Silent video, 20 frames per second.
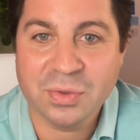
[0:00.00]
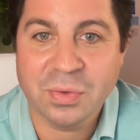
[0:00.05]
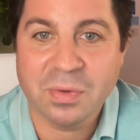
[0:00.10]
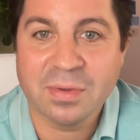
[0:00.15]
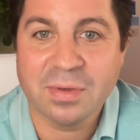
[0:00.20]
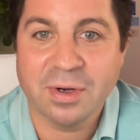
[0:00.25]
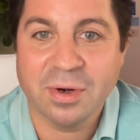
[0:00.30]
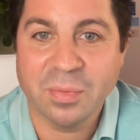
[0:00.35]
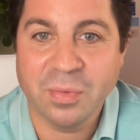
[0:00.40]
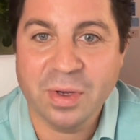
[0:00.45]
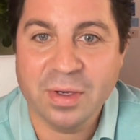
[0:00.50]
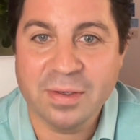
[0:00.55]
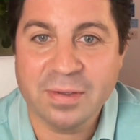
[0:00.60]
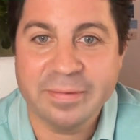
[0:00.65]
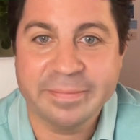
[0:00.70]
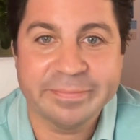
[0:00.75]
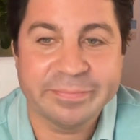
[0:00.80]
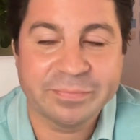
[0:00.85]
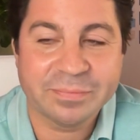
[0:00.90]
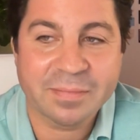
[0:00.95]
short-term
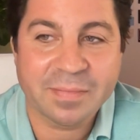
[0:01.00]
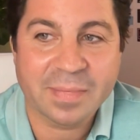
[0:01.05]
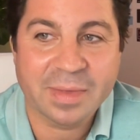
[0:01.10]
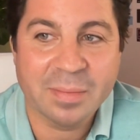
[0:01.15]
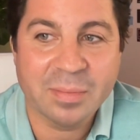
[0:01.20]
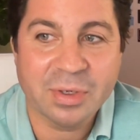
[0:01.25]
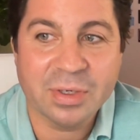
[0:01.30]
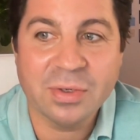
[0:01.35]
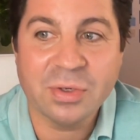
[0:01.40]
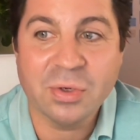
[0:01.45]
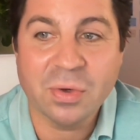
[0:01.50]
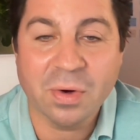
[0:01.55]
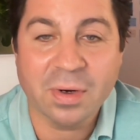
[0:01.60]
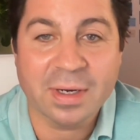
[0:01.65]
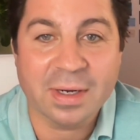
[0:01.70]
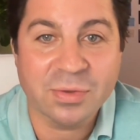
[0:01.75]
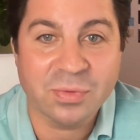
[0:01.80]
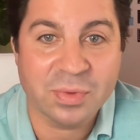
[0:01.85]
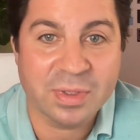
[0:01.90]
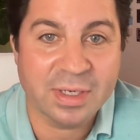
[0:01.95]
rental. But New
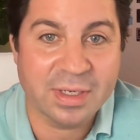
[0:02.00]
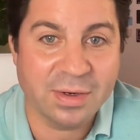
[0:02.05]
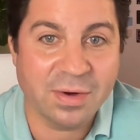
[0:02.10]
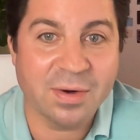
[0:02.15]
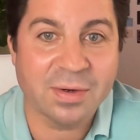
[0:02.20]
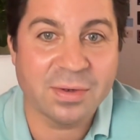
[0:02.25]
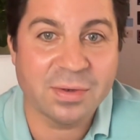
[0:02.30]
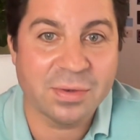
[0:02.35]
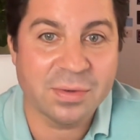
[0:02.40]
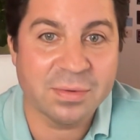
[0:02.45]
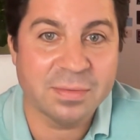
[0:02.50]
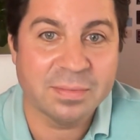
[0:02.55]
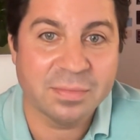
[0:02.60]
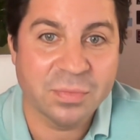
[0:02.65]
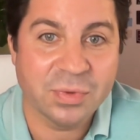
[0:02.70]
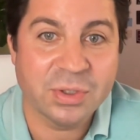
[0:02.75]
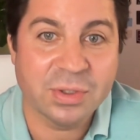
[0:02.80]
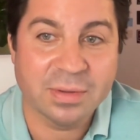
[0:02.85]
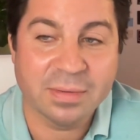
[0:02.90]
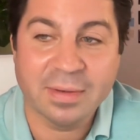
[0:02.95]
York, I was reading an article.
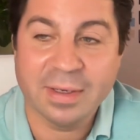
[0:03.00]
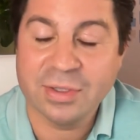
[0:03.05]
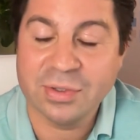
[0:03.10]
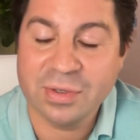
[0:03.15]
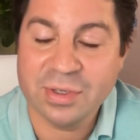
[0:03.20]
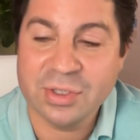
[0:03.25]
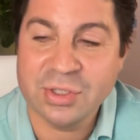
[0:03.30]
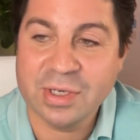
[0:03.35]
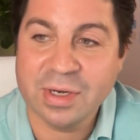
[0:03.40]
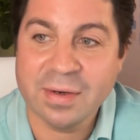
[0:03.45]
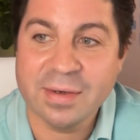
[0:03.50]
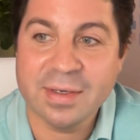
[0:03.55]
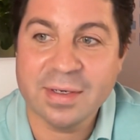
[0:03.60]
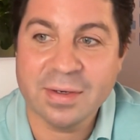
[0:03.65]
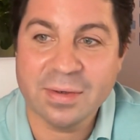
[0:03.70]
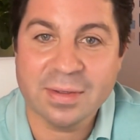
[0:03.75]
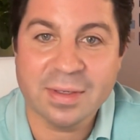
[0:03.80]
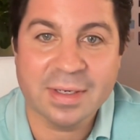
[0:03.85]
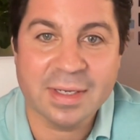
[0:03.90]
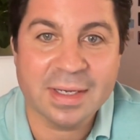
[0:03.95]
I should have shared it
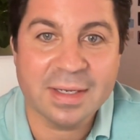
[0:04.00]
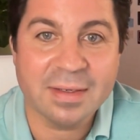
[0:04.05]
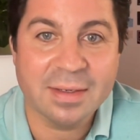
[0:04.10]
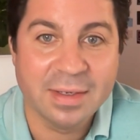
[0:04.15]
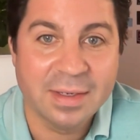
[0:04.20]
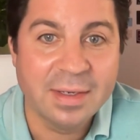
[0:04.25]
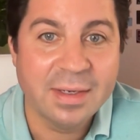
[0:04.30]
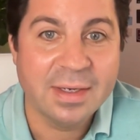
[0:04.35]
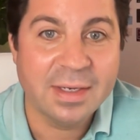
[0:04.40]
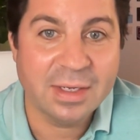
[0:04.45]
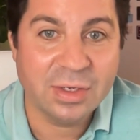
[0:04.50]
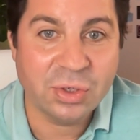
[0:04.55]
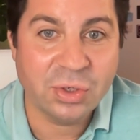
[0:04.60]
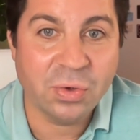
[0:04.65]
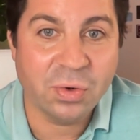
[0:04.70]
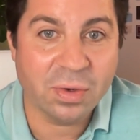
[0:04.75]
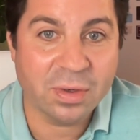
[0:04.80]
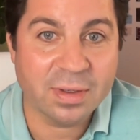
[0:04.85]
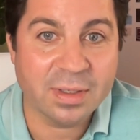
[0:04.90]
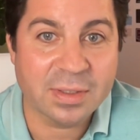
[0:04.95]
here today. In New
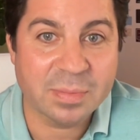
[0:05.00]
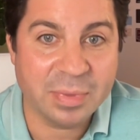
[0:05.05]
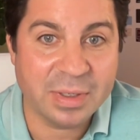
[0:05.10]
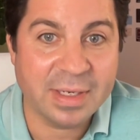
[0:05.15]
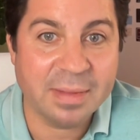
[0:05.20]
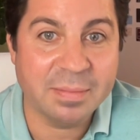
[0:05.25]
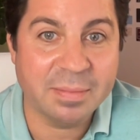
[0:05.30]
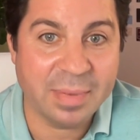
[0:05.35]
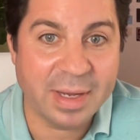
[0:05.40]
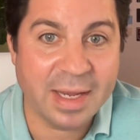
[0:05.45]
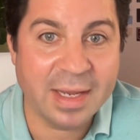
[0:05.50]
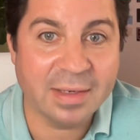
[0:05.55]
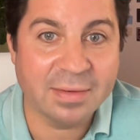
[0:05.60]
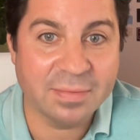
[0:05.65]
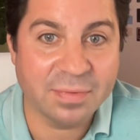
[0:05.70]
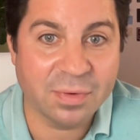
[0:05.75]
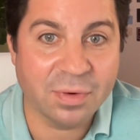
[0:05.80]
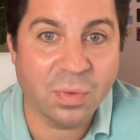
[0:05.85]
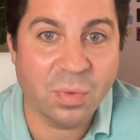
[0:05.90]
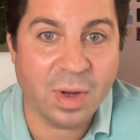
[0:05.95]
York, it's been
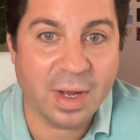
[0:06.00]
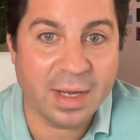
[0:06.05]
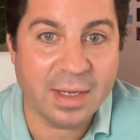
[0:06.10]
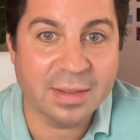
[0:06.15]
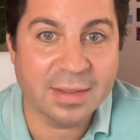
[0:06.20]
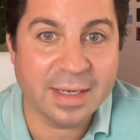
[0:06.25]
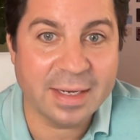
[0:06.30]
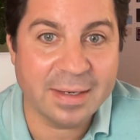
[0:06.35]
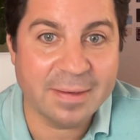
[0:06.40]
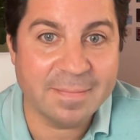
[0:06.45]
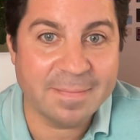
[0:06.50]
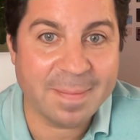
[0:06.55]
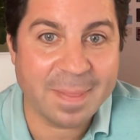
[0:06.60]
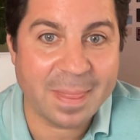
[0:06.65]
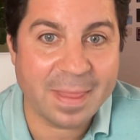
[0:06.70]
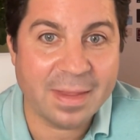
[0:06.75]
banned for a while now,